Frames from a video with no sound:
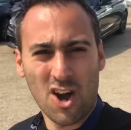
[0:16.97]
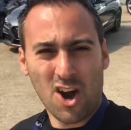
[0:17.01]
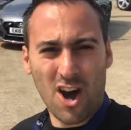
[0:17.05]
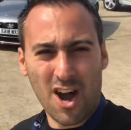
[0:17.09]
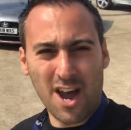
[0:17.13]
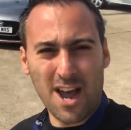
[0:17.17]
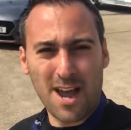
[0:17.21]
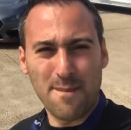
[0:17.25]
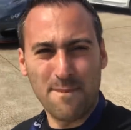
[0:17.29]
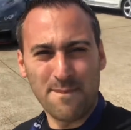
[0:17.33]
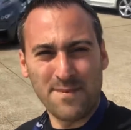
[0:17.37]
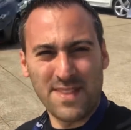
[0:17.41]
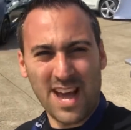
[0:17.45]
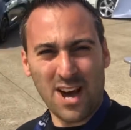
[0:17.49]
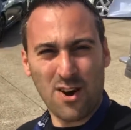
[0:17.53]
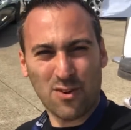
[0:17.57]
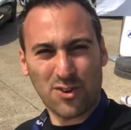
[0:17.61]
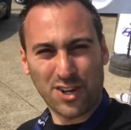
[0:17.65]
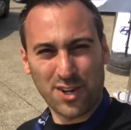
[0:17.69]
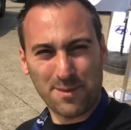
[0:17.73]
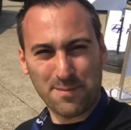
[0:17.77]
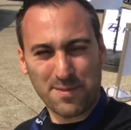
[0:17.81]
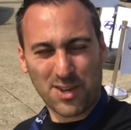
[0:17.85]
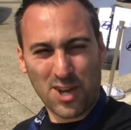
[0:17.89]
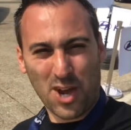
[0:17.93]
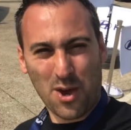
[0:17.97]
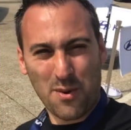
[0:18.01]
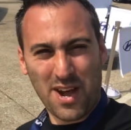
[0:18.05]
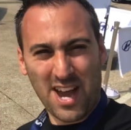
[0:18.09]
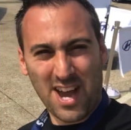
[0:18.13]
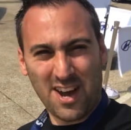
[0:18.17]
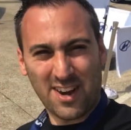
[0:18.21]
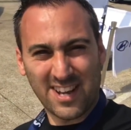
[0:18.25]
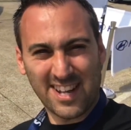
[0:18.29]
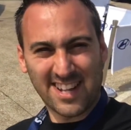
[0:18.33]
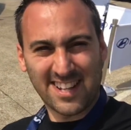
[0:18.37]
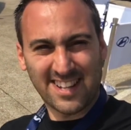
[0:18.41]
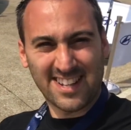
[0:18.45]
I am now going to go
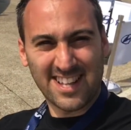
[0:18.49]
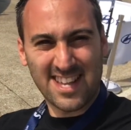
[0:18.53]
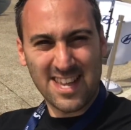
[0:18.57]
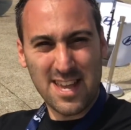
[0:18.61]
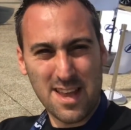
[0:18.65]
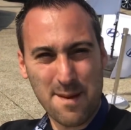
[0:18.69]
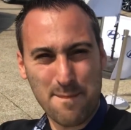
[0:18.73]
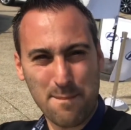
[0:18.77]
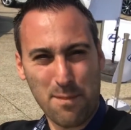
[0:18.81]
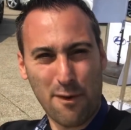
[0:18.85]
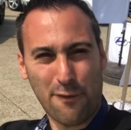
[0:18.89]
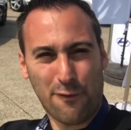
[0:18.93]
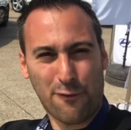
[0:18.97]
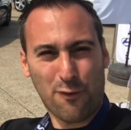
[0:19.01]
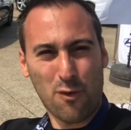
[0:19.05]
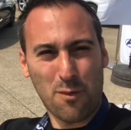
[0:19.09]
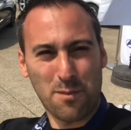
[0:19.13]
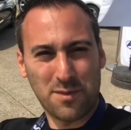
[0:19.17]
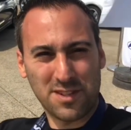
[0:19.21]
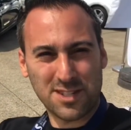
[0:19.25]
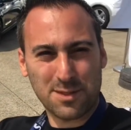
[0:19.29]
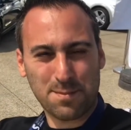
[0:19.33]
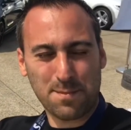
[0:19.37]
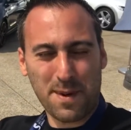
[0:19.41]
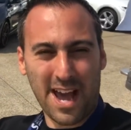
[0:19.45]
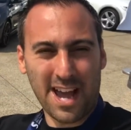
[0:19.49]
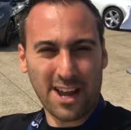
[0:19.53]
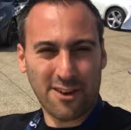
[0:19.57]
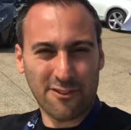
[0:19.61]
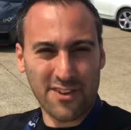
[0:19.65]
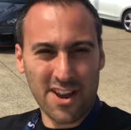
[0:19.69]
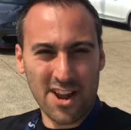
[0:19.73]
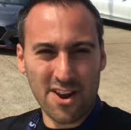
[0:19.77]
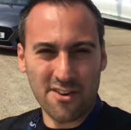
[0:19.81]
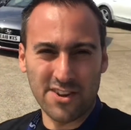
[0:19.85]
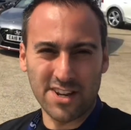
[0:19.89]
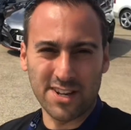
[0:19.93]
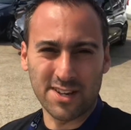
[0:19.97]
out in the performance pack
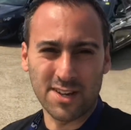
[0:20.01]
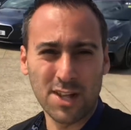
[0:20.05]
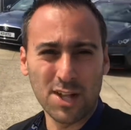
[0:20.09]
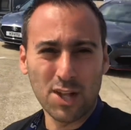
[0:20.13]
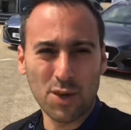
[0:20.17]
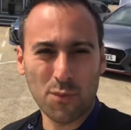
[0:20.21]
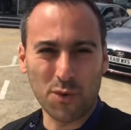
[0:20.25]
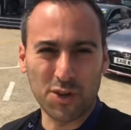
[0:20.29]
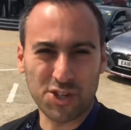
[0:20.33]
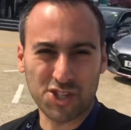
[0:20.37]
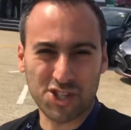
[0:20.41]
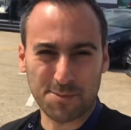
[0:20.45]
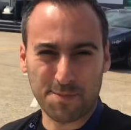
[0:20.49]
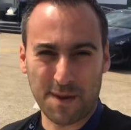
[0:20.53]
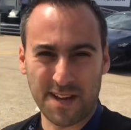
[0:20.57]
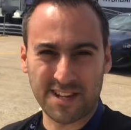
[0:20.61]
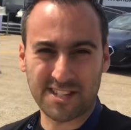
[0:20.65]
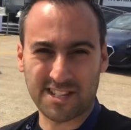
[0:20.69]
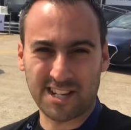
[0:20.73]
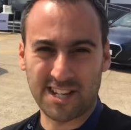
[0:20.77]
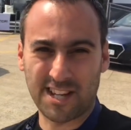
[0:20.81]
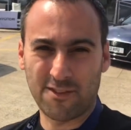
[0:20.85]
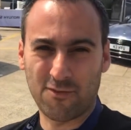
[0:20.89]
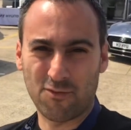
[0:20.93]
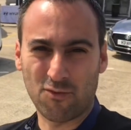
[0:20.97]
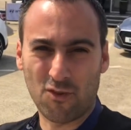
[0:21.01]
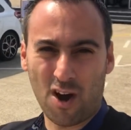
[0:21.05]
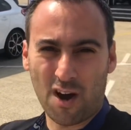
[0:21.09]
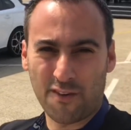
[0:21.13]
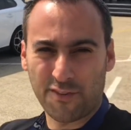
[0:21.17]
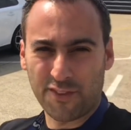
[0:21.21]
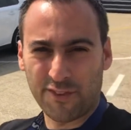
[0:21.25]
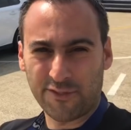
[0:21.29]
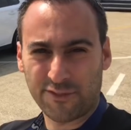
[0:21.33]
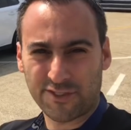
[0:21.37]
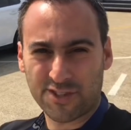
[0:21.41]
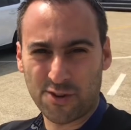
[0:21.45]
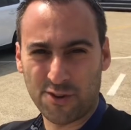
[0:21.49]
variant, which is basically,
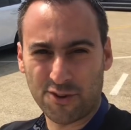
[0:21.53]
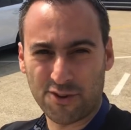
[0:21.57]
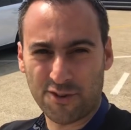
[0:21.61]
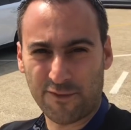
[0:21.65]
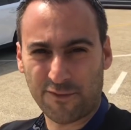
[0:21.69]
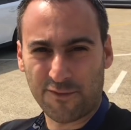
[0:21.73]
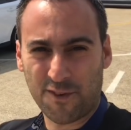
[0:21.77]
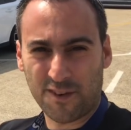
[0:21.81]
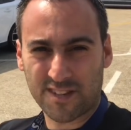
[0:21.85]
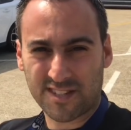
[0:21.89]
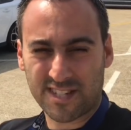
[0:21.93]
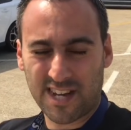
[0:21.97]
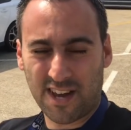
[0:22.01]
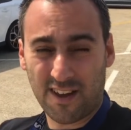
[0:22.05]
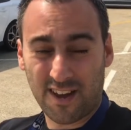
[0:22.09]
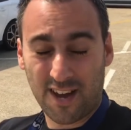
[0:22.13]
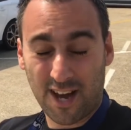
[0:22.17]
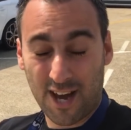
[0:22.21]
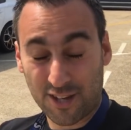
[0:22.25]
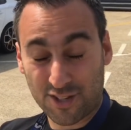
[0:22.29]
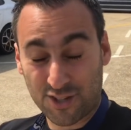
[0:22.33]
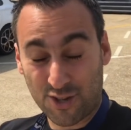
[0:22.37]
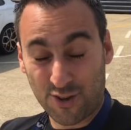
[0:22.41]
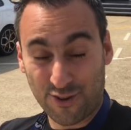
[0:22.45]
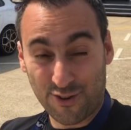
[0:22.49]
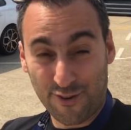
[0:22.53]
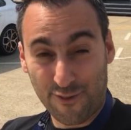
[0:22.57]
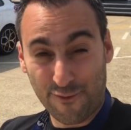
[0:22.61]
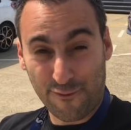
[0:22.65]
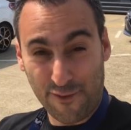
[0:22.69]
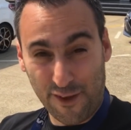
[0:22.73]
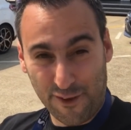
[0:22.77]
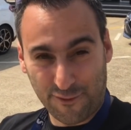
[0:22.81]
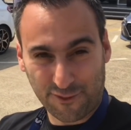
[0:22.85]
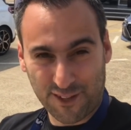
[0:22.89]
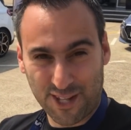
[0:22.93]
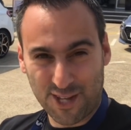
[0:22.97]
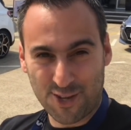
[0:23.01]
rather than
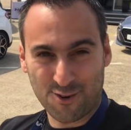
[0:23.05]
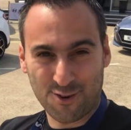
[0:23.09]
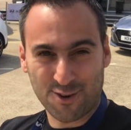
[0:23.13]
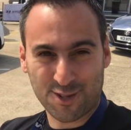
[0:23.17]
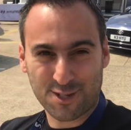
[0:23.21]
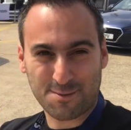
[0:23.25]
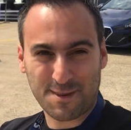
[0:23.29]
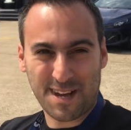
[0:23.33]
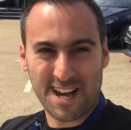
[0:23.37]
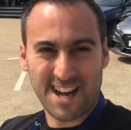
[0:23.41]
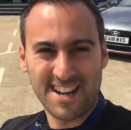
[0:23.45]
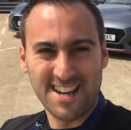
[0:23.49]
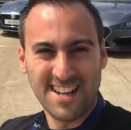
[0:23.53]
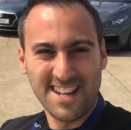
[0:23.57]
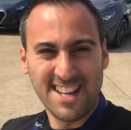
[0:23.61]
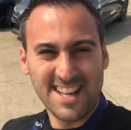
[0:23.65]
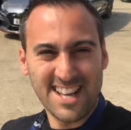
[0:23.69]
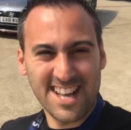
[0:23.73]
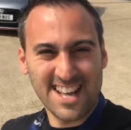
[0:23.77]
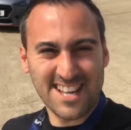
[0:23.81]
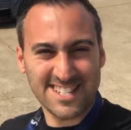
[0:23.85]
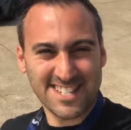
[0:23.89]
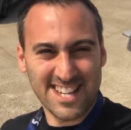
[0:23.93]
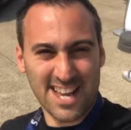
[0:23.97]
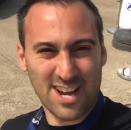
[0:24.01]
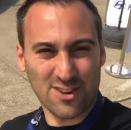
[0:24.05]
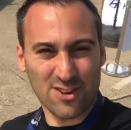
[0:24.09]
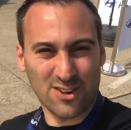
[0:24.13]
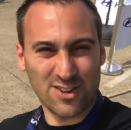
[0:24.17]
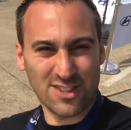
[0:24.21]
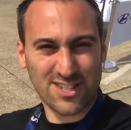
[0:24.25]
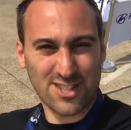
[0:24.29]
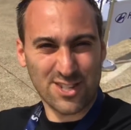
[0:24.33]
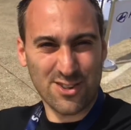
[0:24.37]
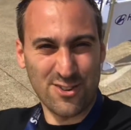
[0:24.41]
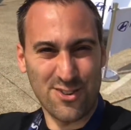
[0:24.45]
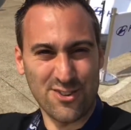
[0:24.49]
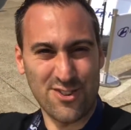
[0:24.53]
250 horsepower, it's now
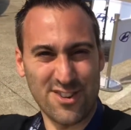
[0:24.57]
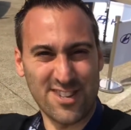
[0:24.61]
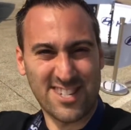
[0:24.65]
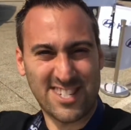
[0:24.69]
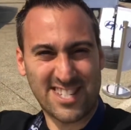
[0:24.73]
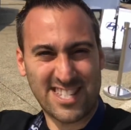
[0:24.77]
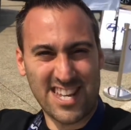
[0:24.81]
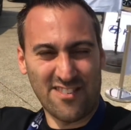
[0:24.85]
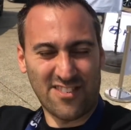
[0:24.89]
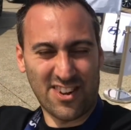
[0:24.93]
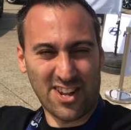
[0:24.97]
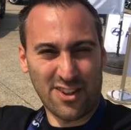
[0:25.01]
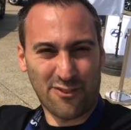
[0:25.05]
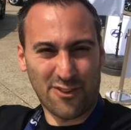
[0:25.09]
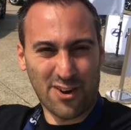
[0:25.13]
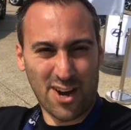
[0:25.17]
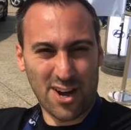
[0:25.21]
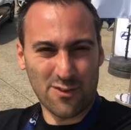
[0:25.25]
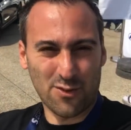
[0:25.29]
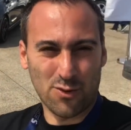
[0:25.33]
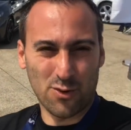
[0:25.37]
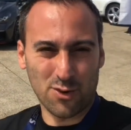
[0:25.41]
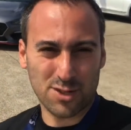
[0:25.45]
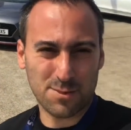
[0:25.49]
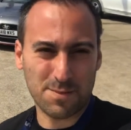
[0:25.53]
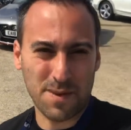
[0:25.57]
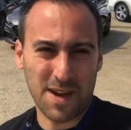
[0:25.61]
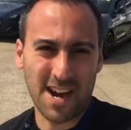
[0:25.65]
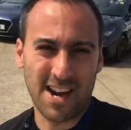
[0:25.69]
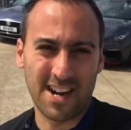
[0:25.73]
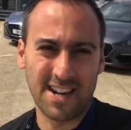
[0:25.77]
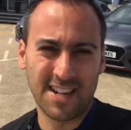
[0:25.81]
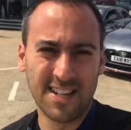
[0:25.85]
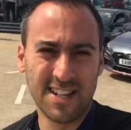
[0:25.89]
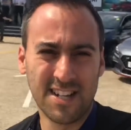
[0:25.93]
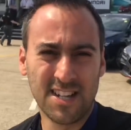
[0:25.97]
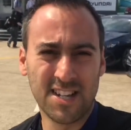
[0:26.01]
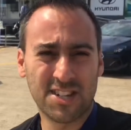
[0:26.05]
got 275
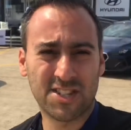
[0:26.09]
horsepower.